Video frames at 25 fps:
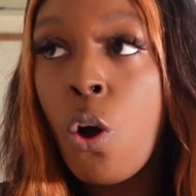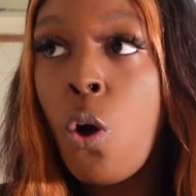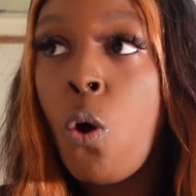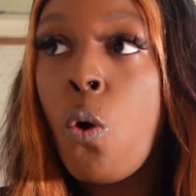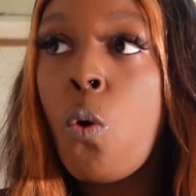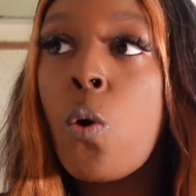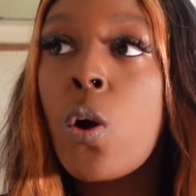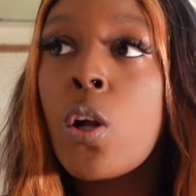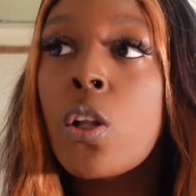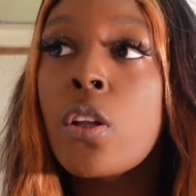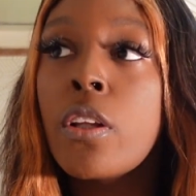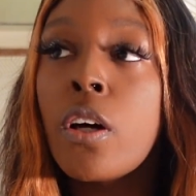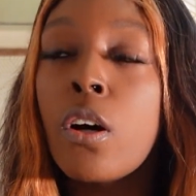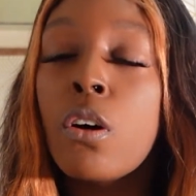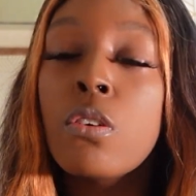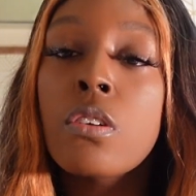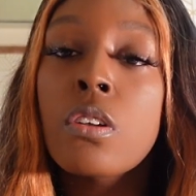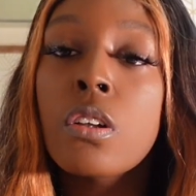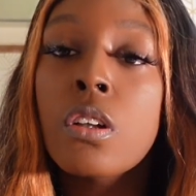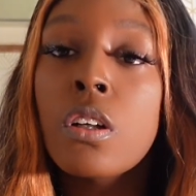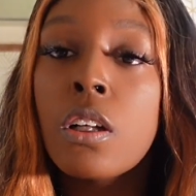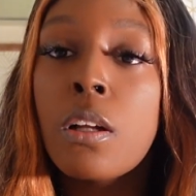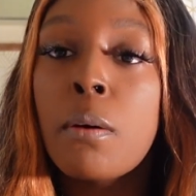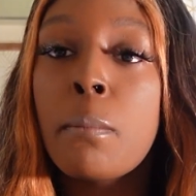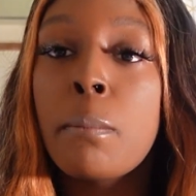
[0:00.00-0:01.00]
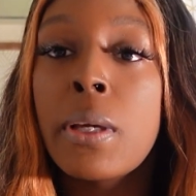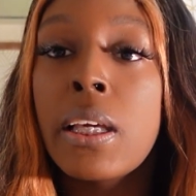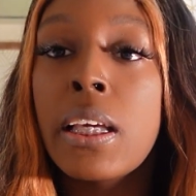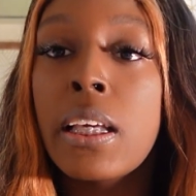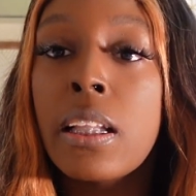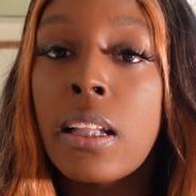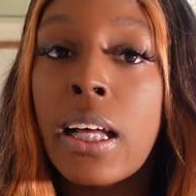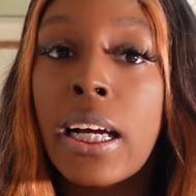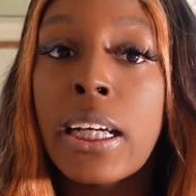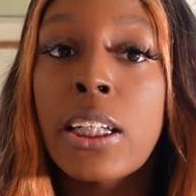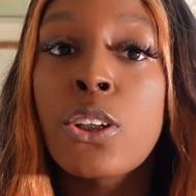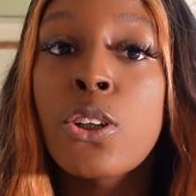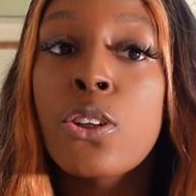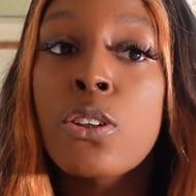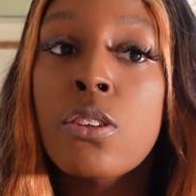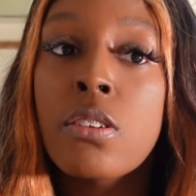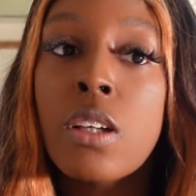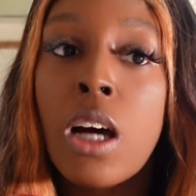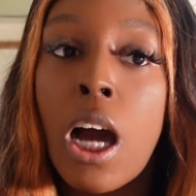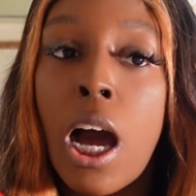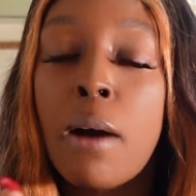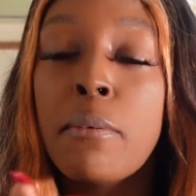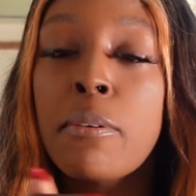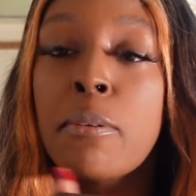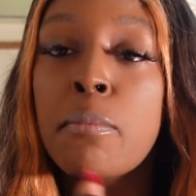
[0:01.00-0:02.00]
Or those are going to be like your
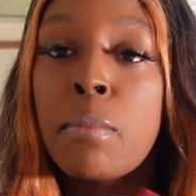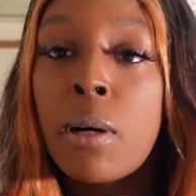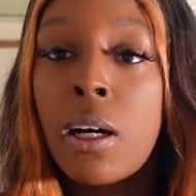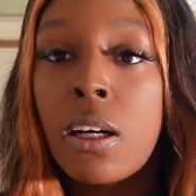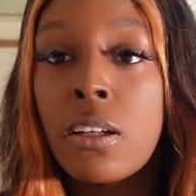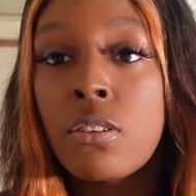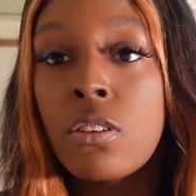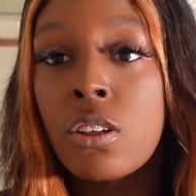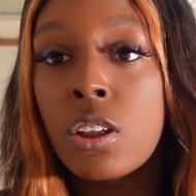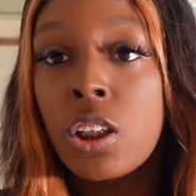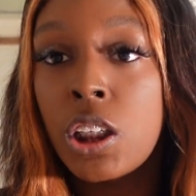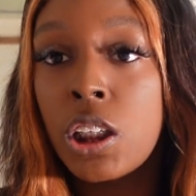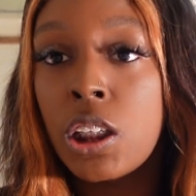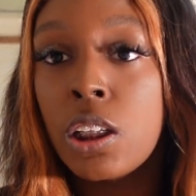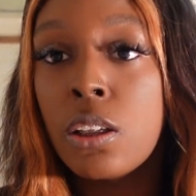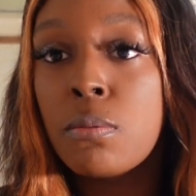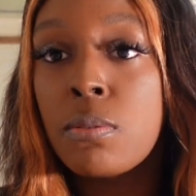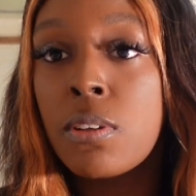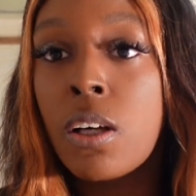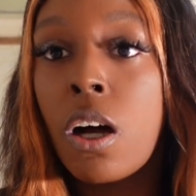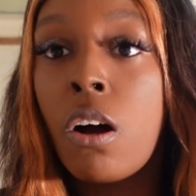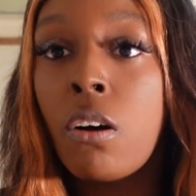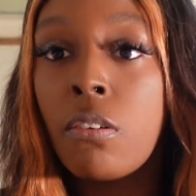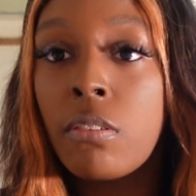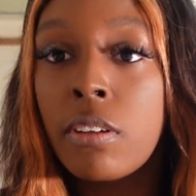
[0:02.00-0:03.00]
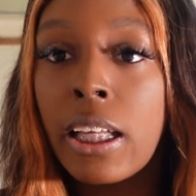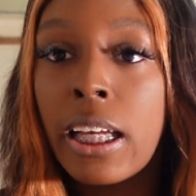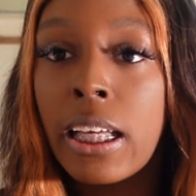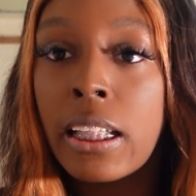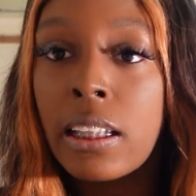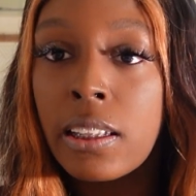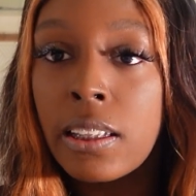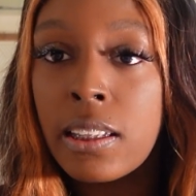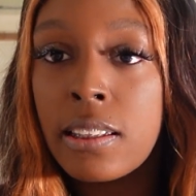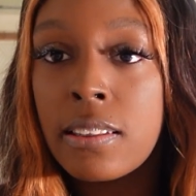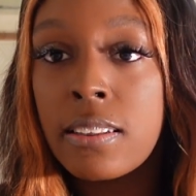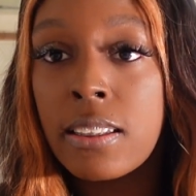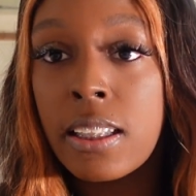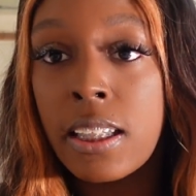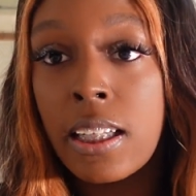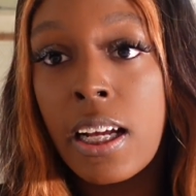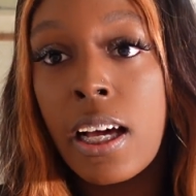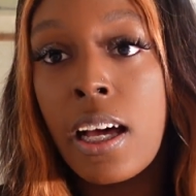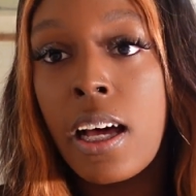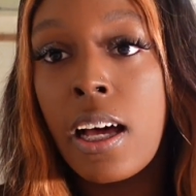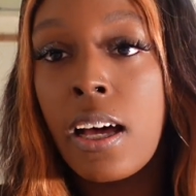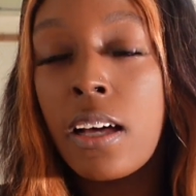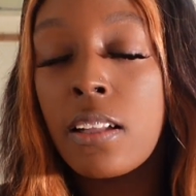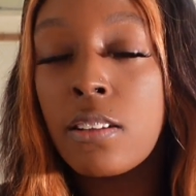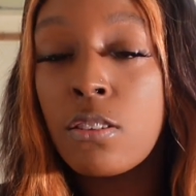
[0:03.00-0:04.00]
top sponsorships on that list that
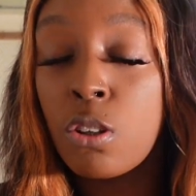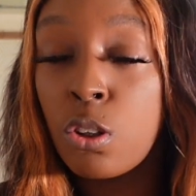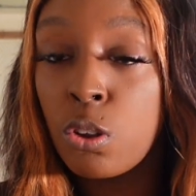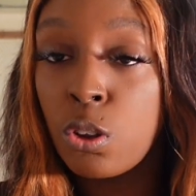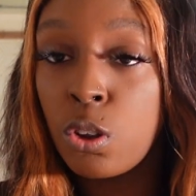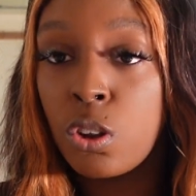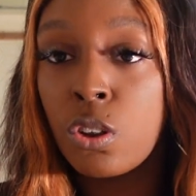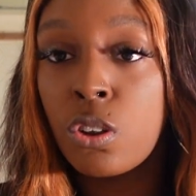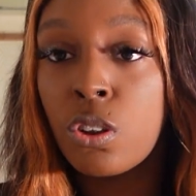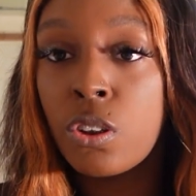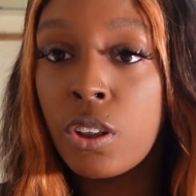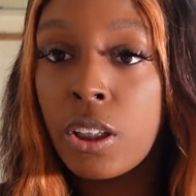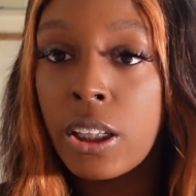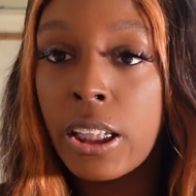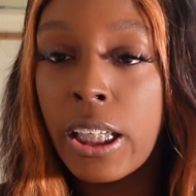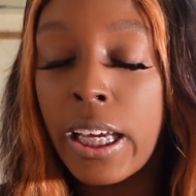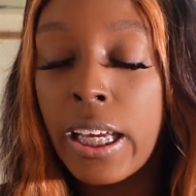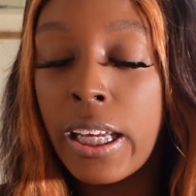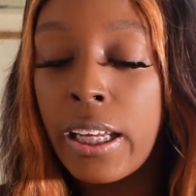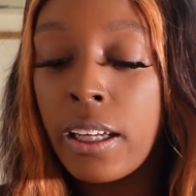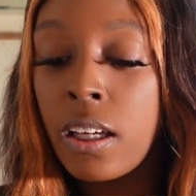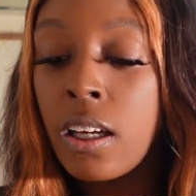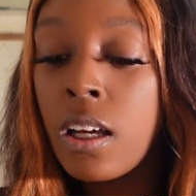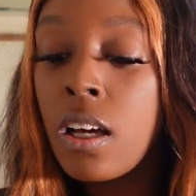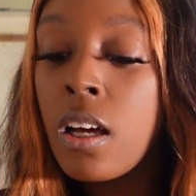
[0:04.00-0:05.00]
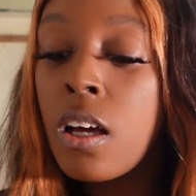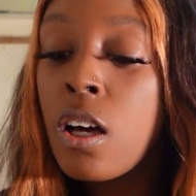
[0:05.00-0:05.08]
I told you to create.